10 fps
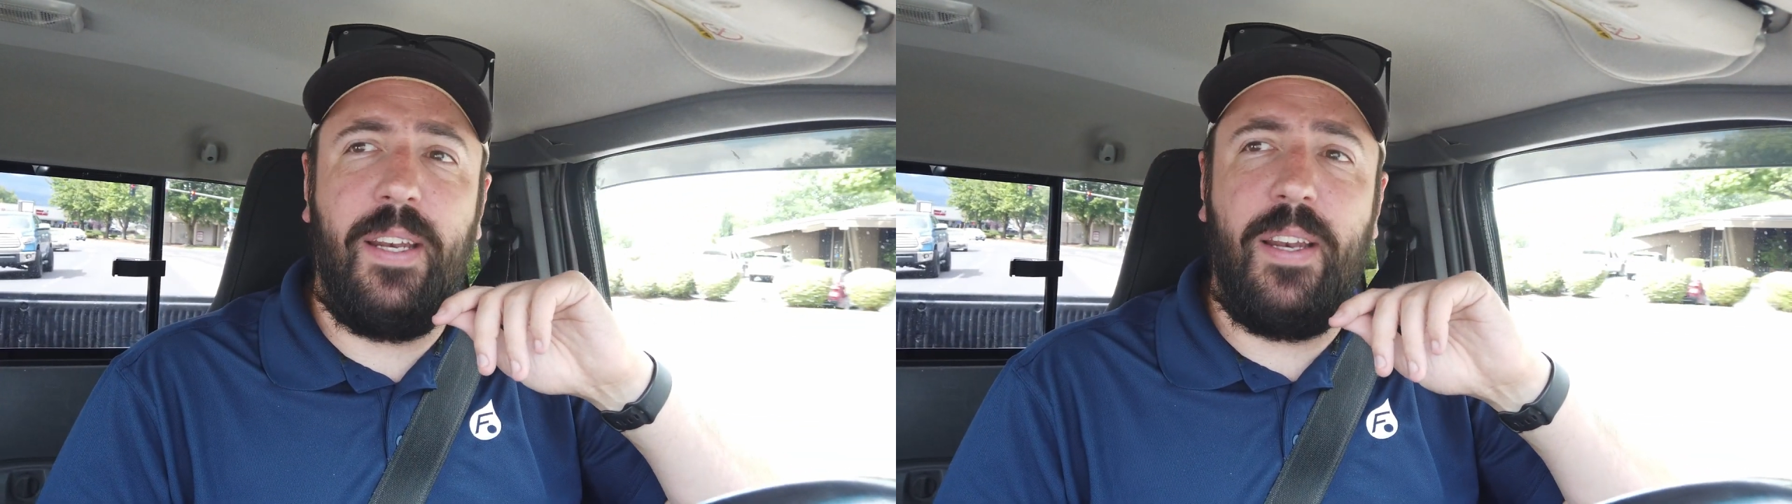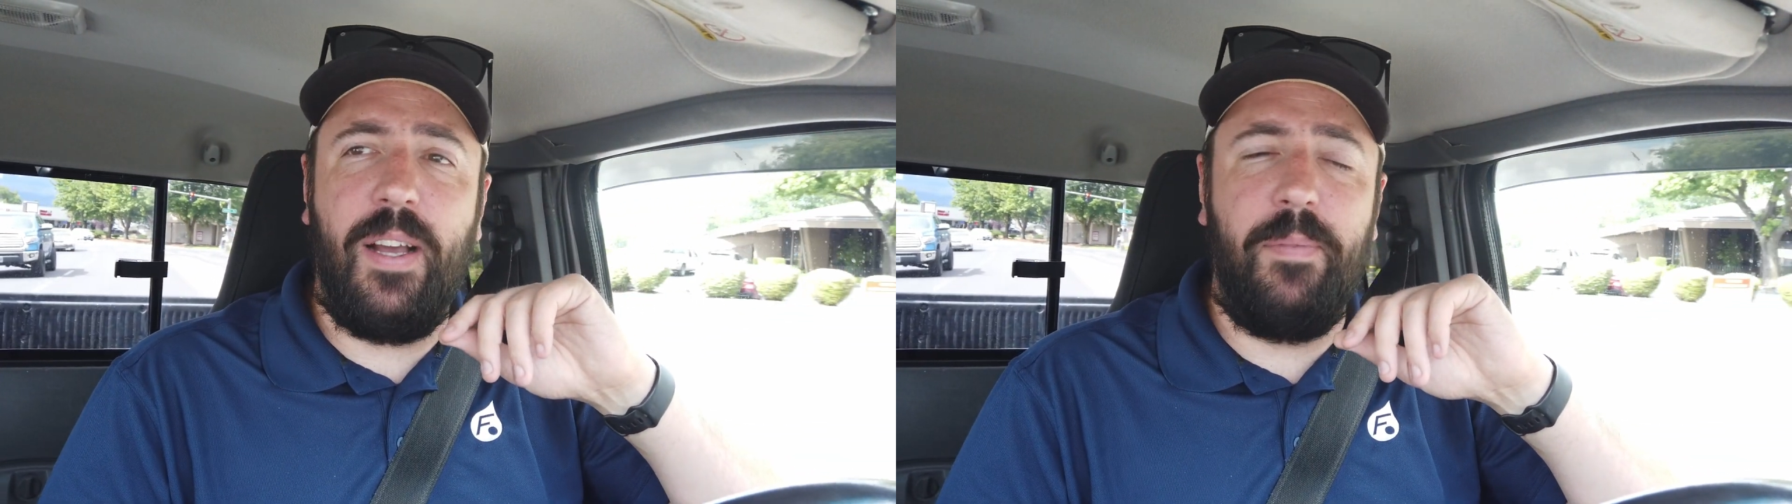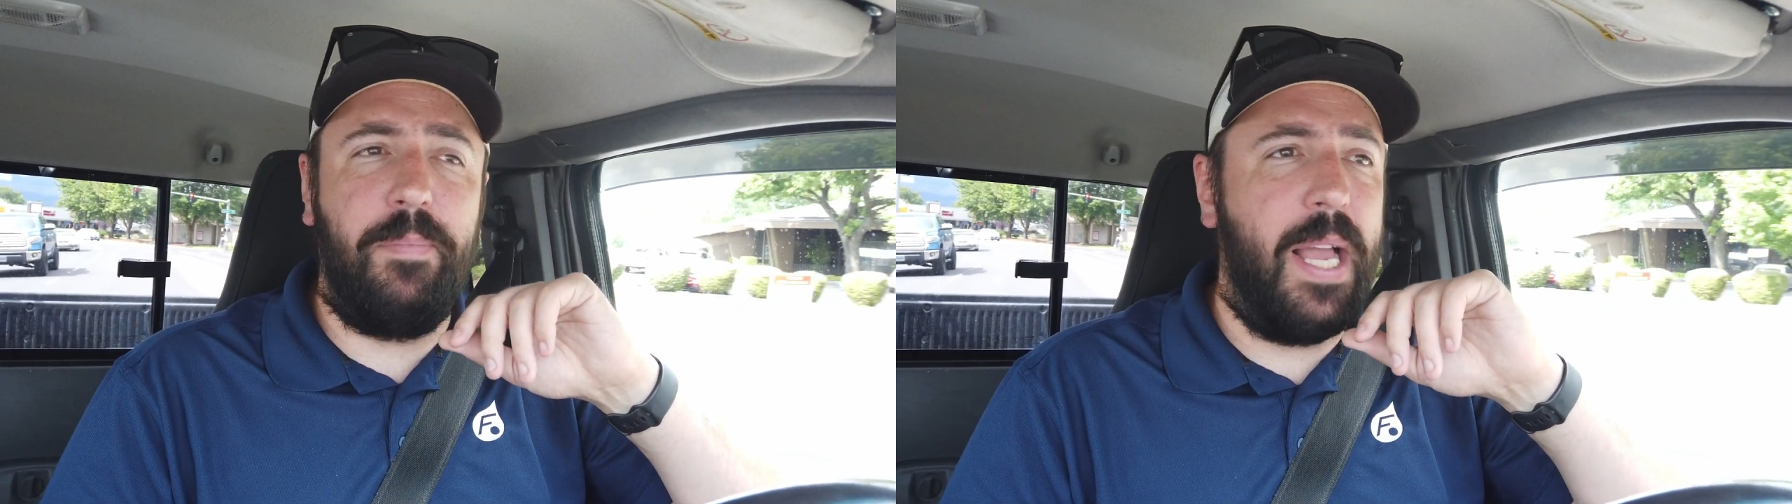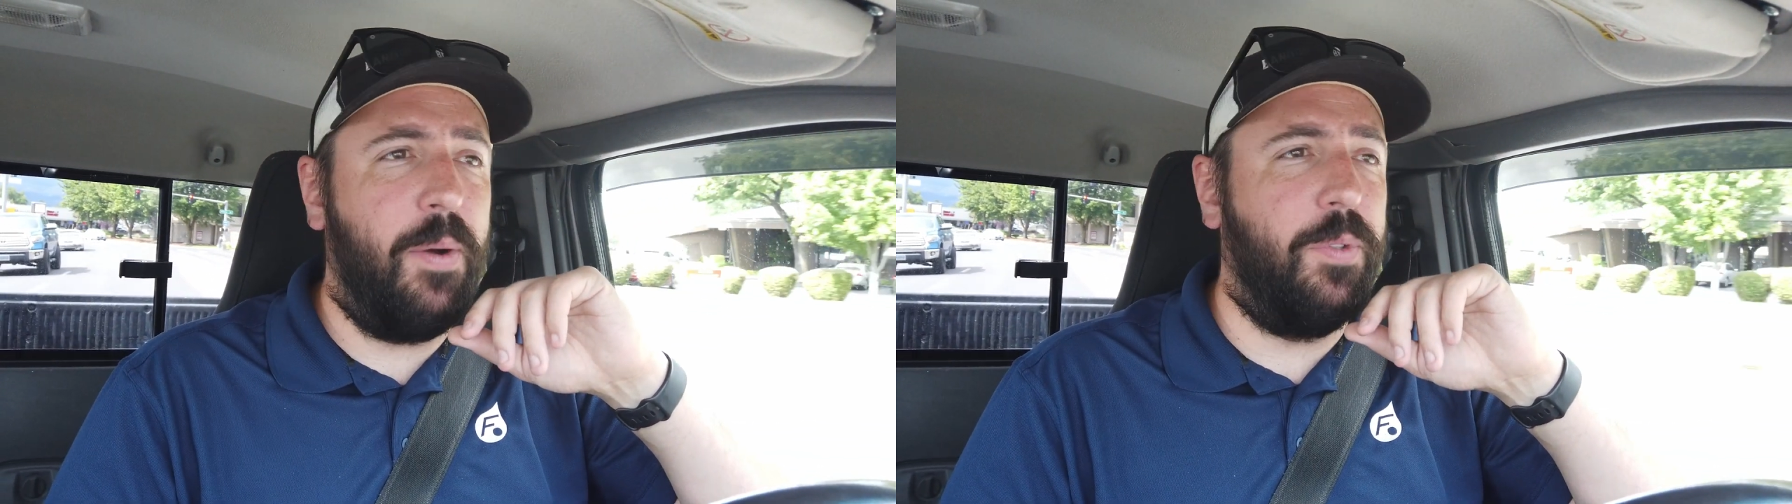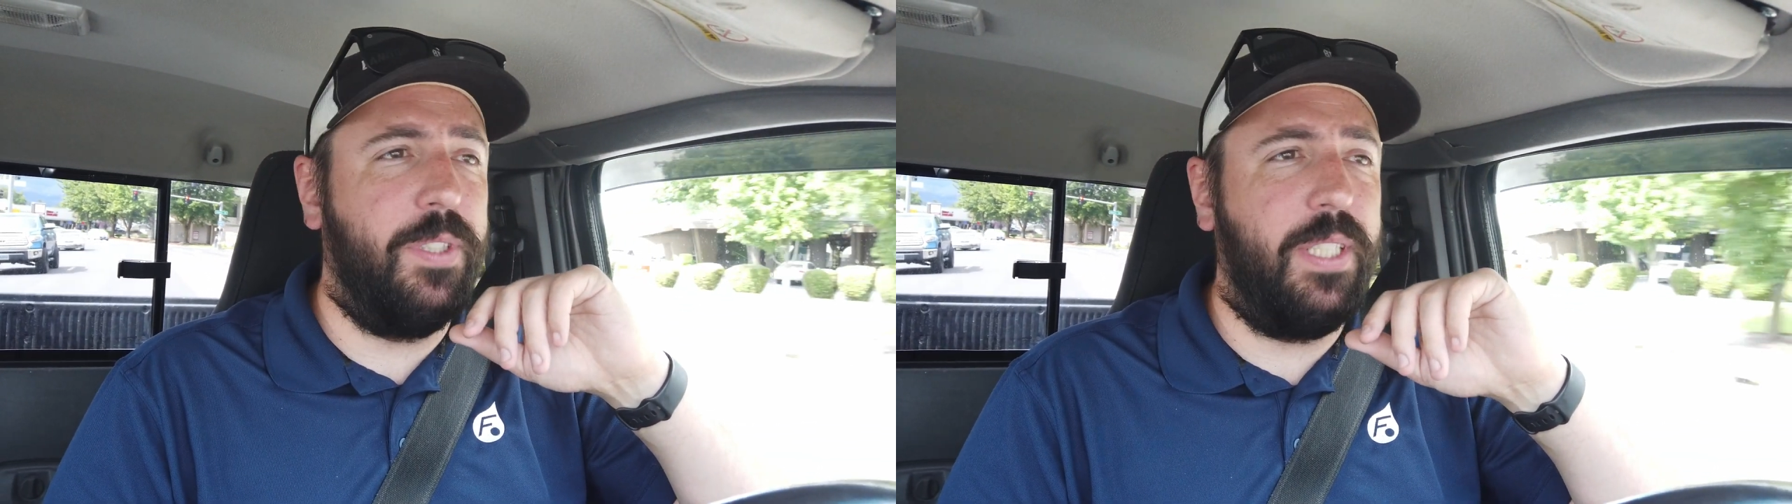and
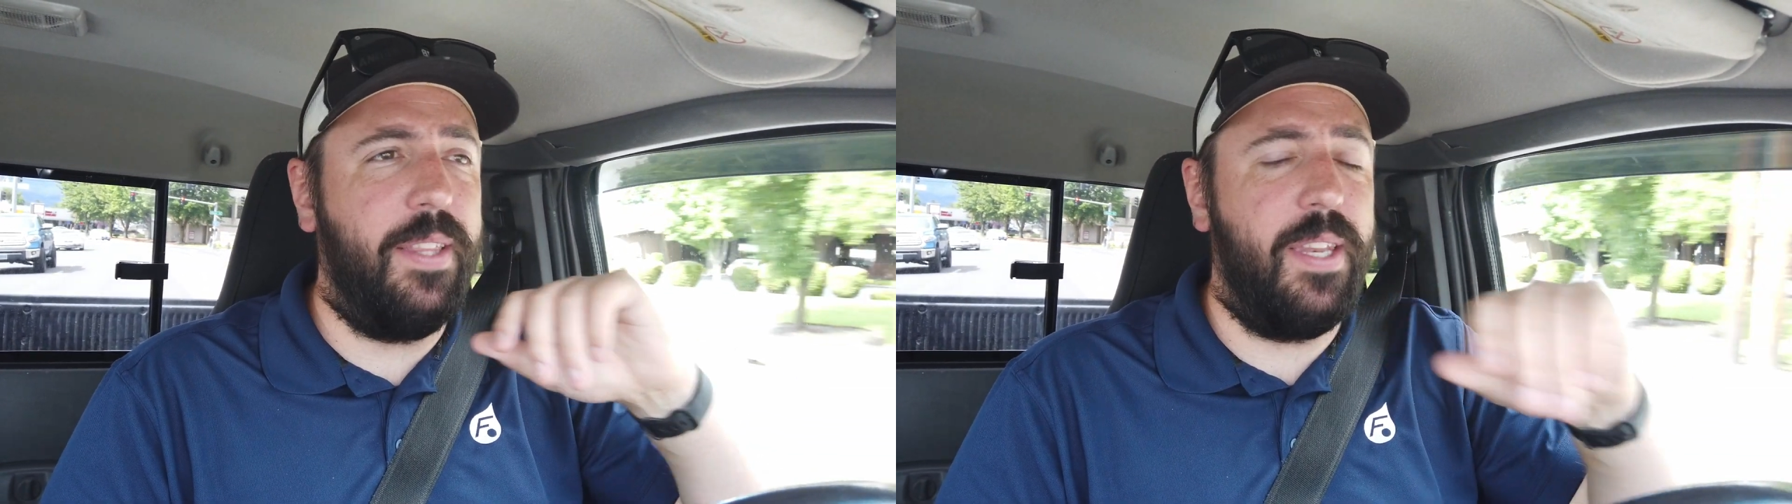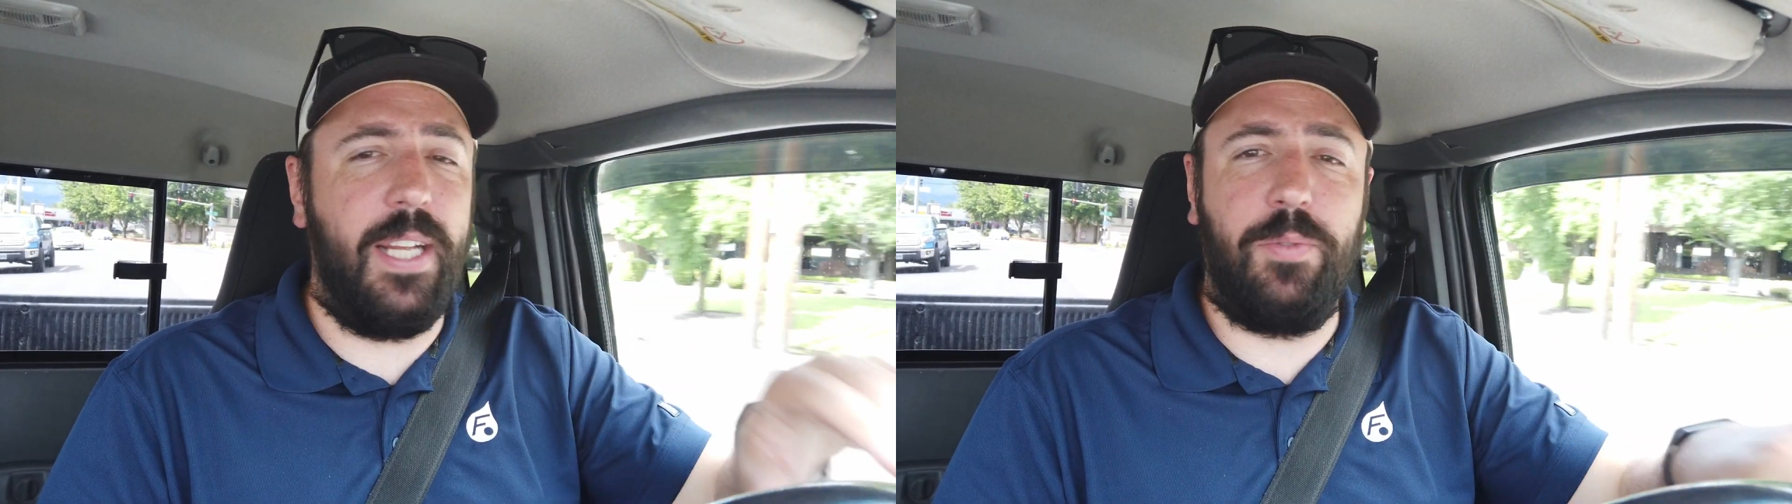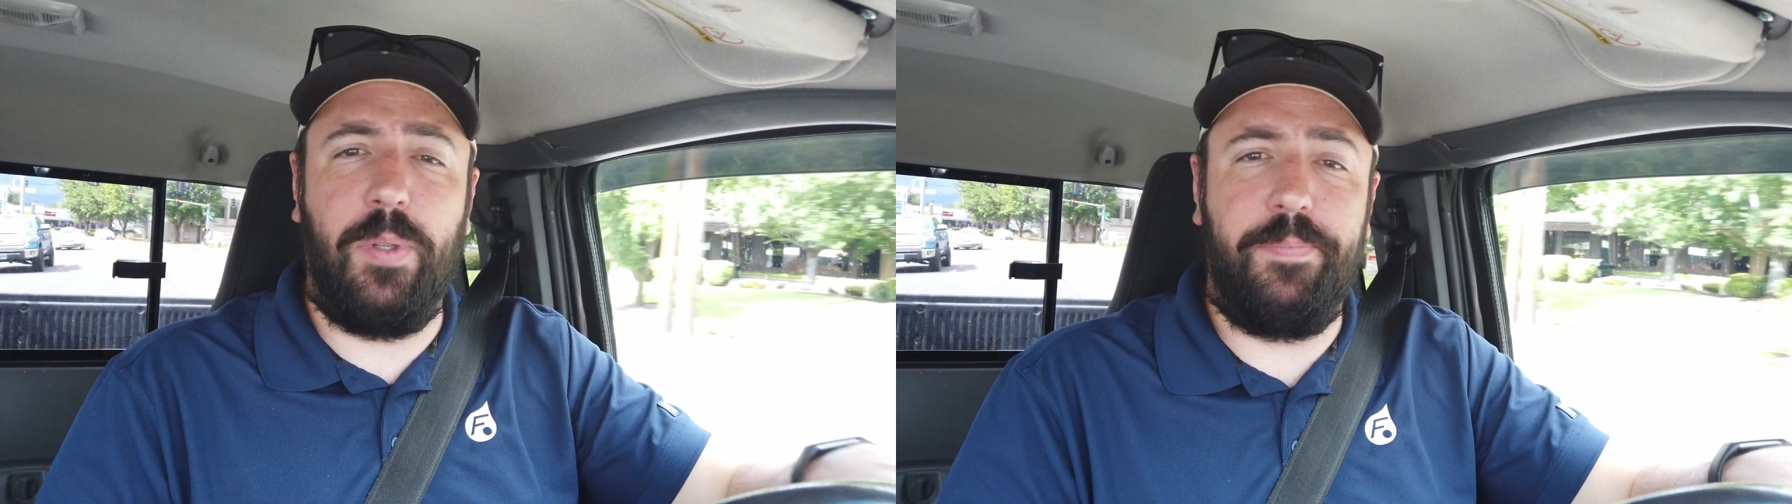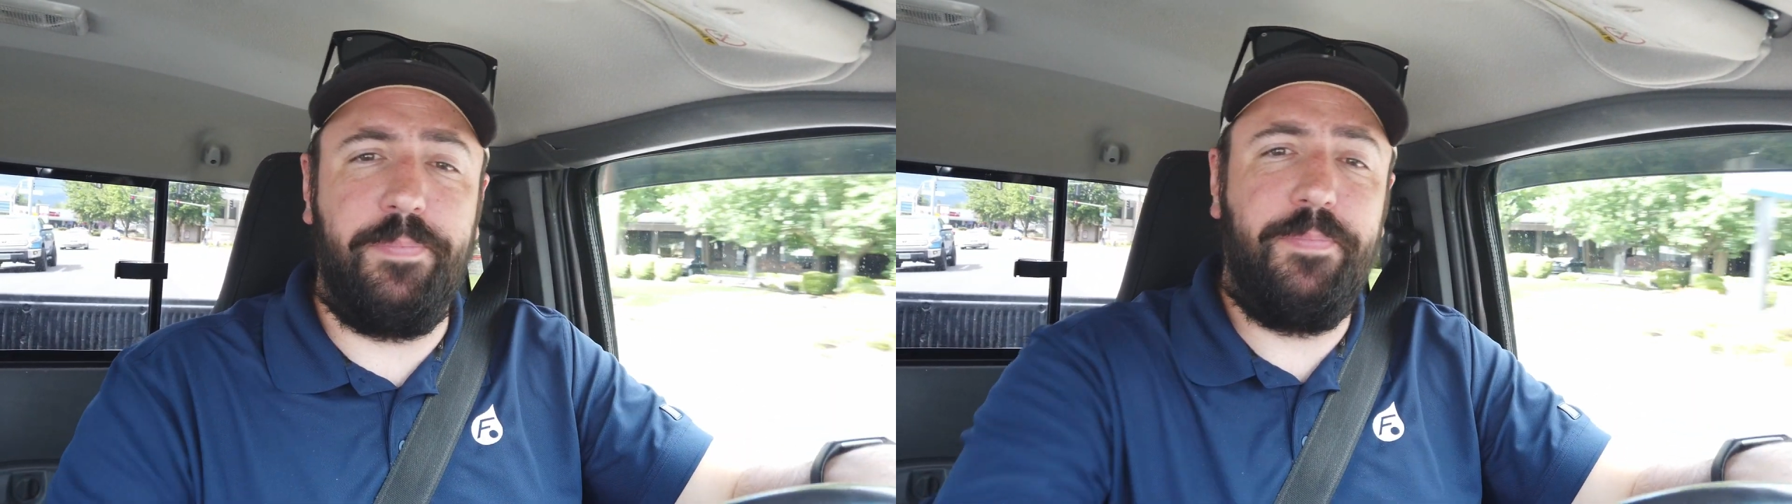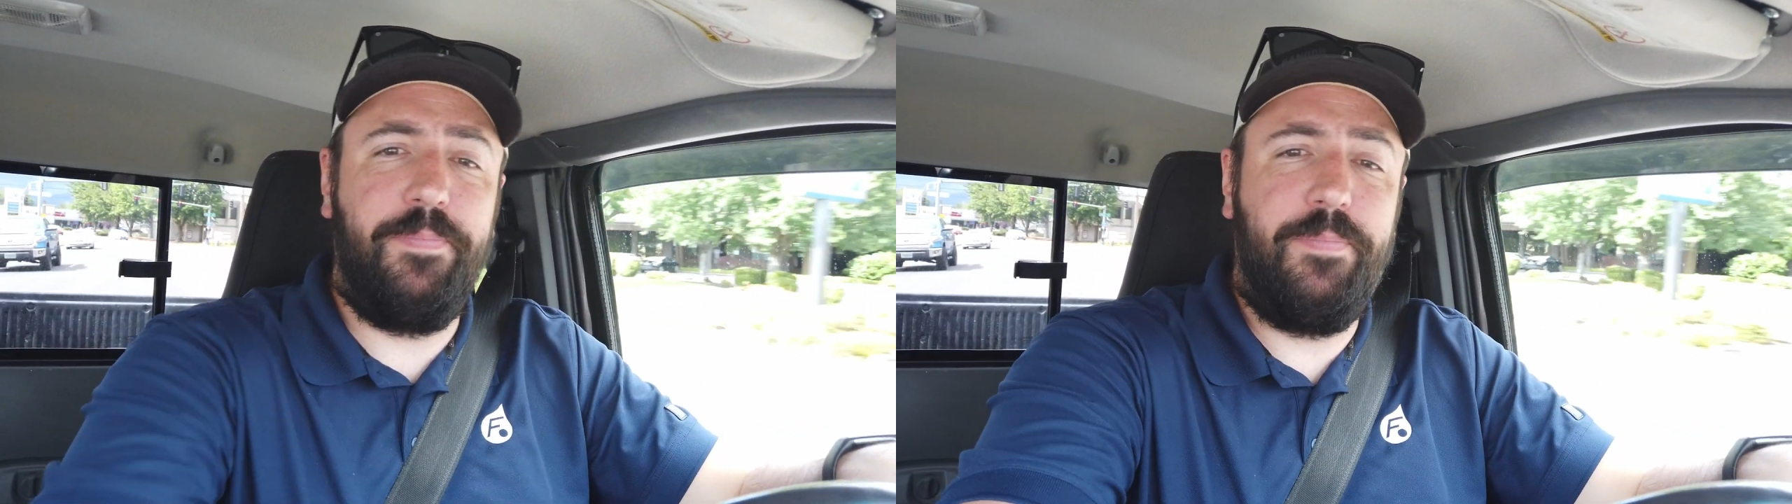yeah, we'll see you in the next one.